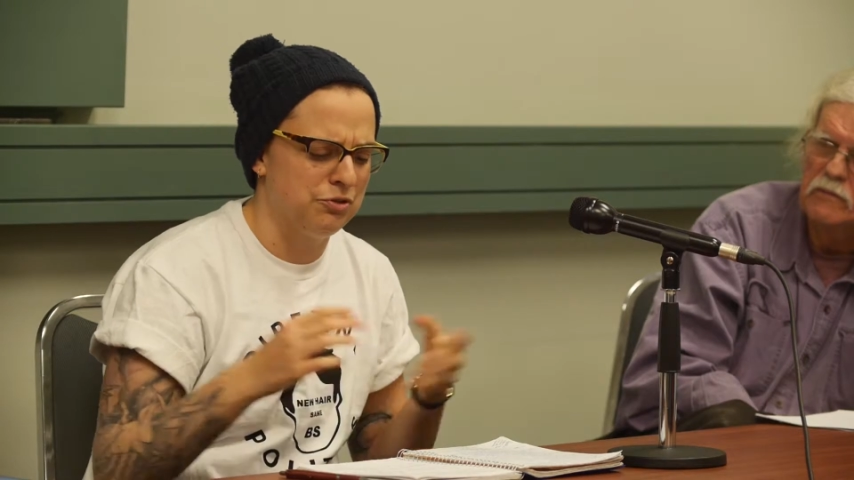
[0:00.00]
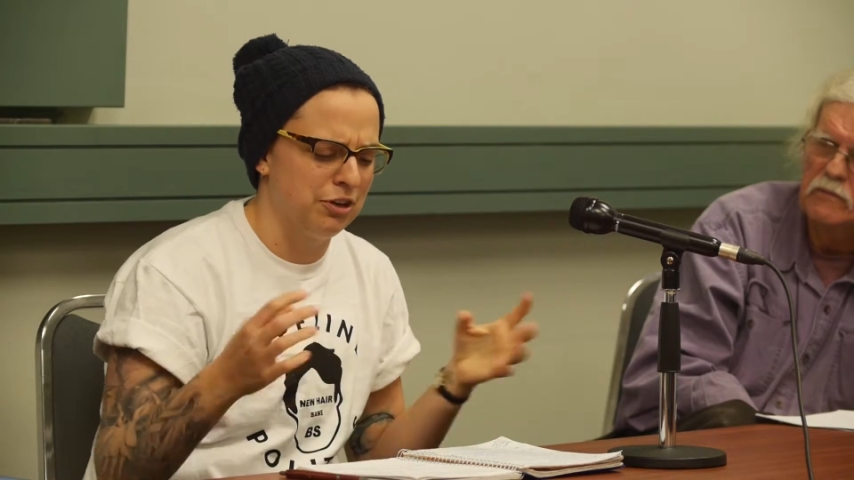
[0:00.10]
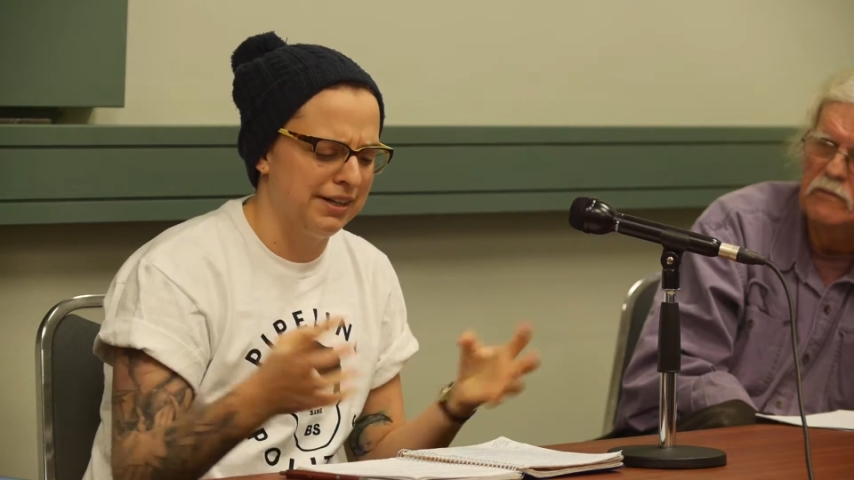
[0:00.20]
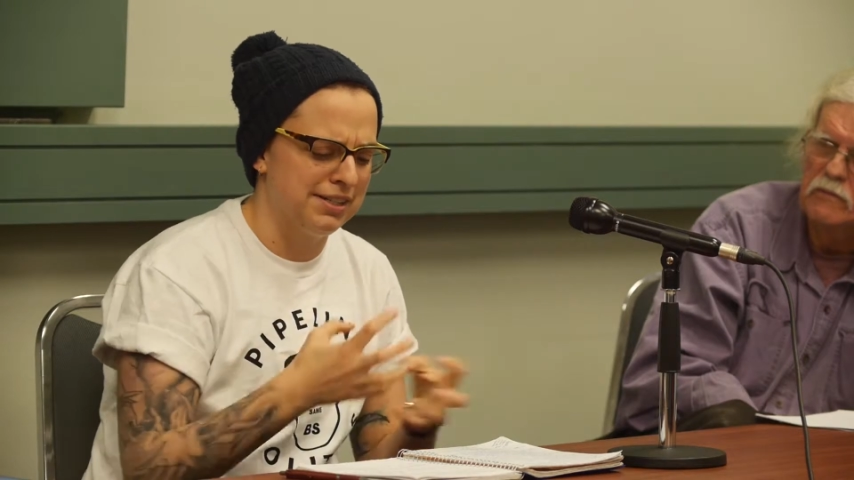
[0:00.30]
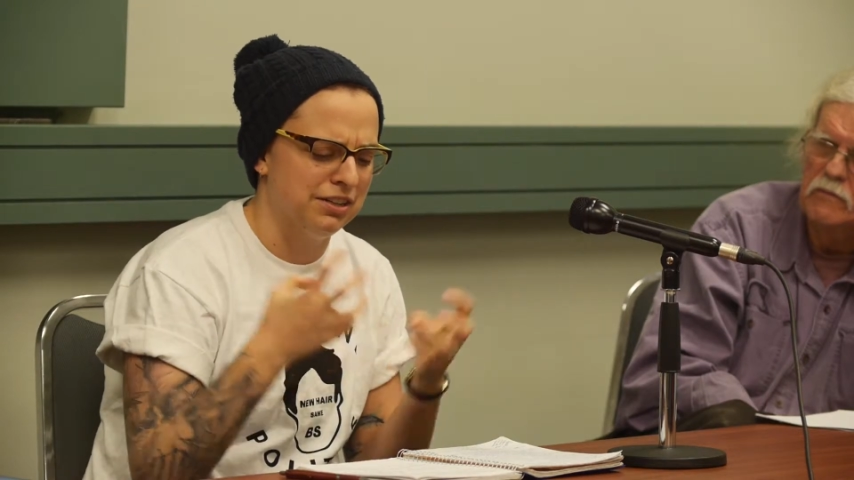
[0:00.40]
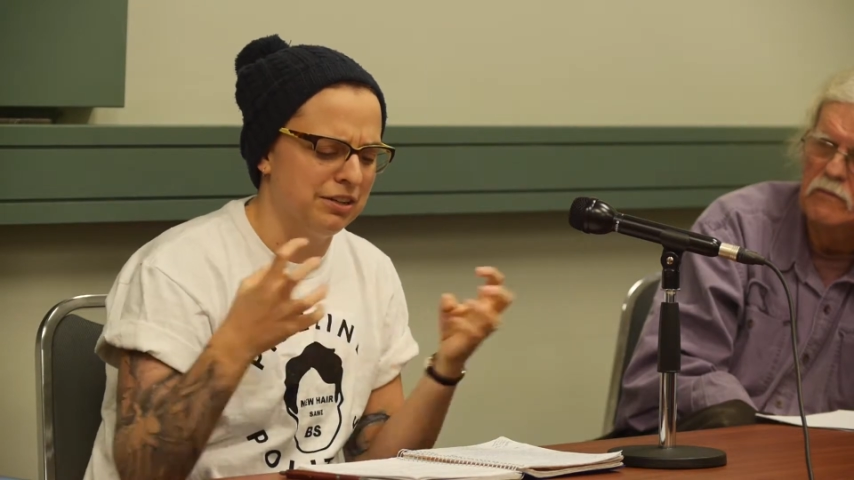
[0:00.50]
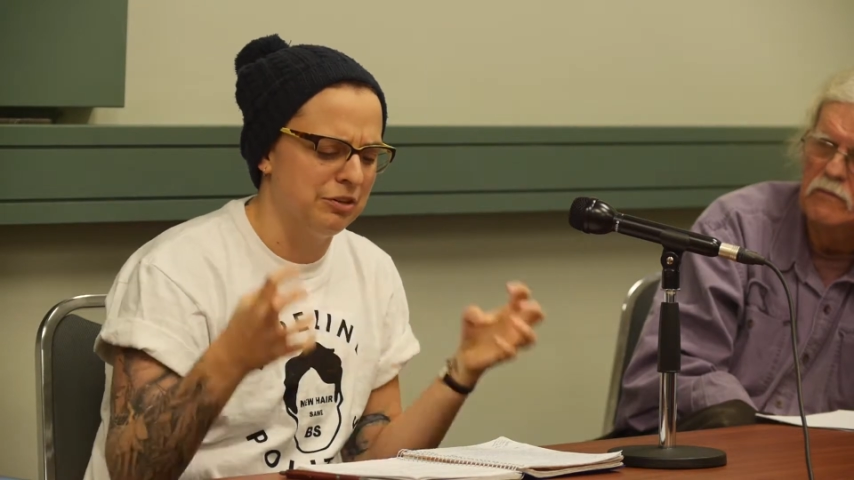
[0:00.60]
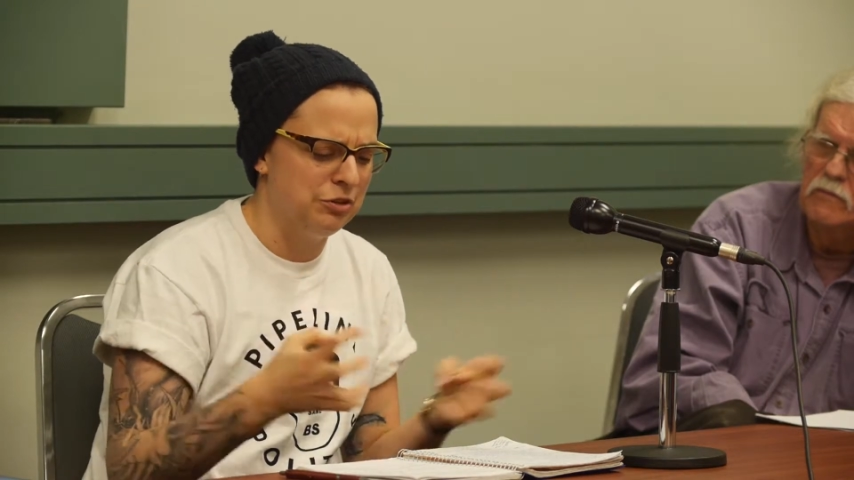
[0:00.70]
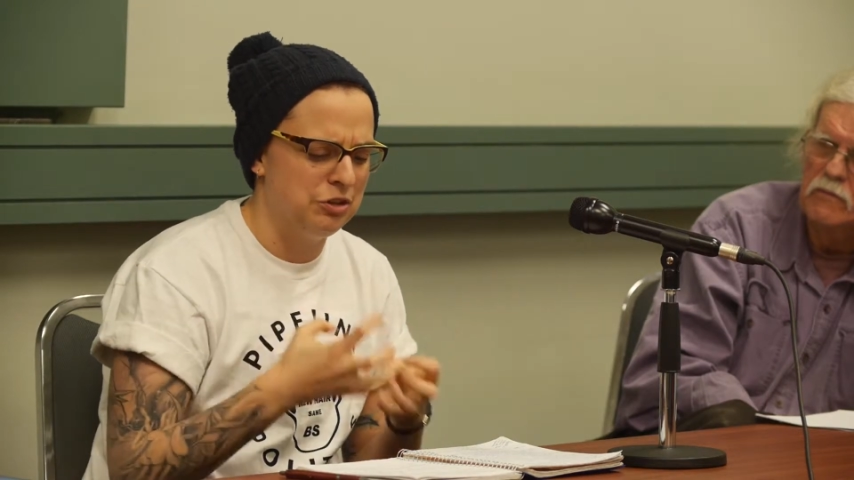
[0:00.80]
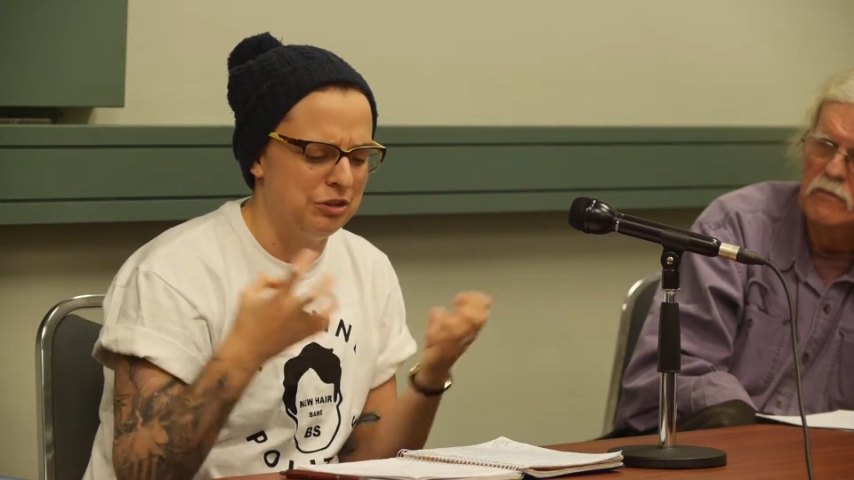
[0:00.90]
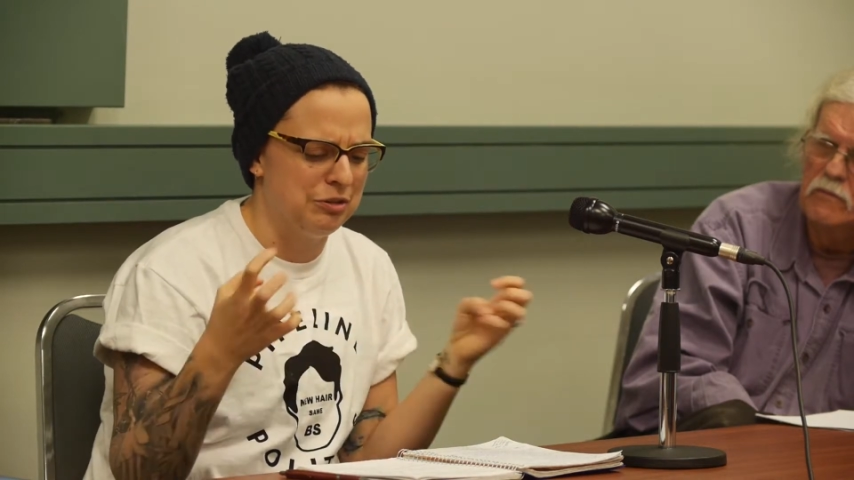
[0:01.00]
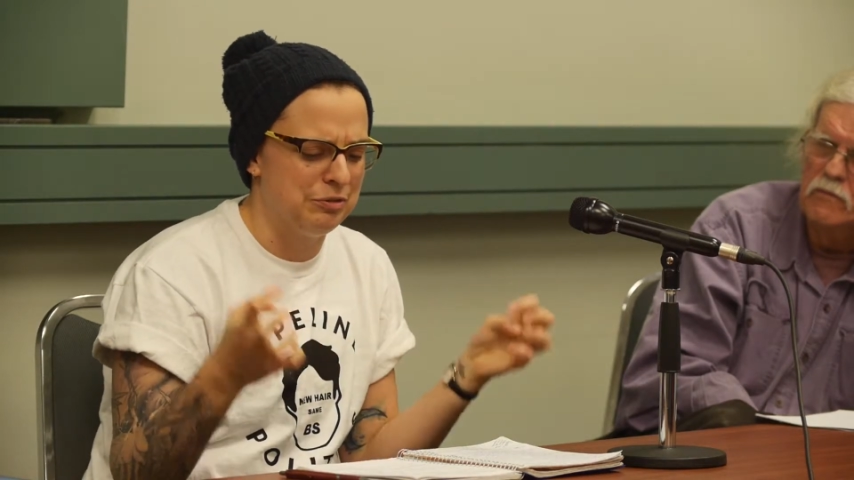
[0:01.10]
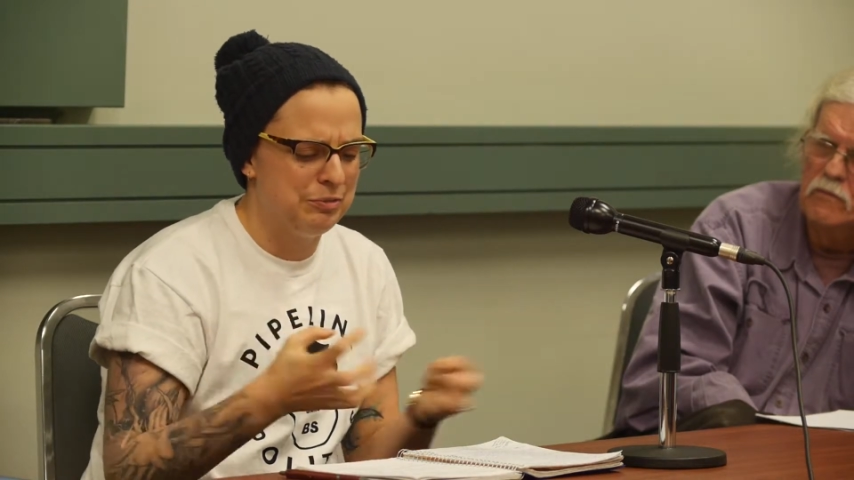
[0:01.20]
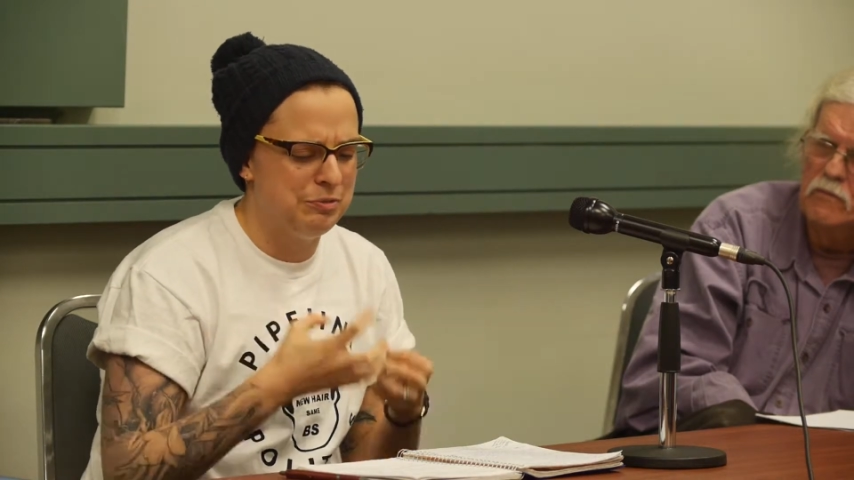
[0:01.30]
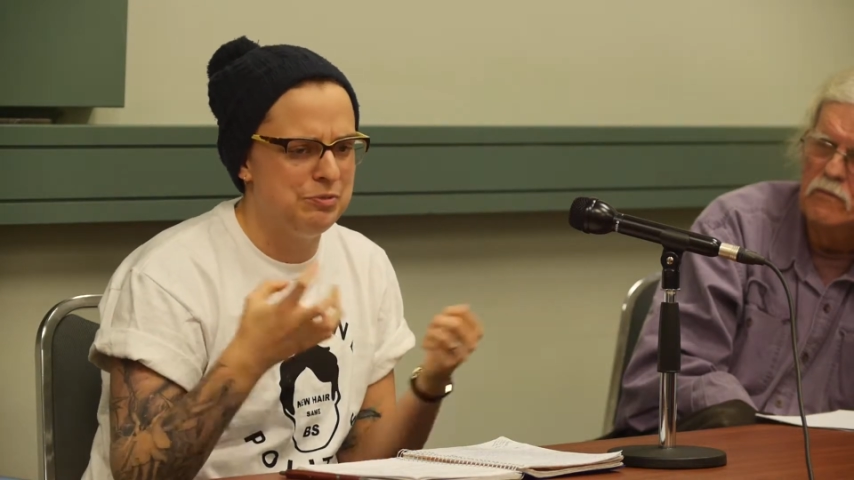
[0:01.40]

of trying to, to,